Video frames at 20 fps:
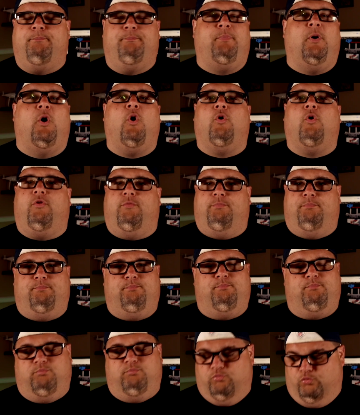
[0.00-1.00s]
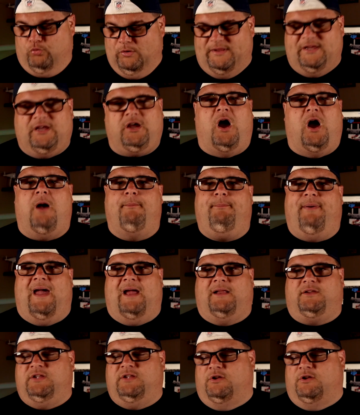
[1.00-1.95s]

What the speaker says: both really compact.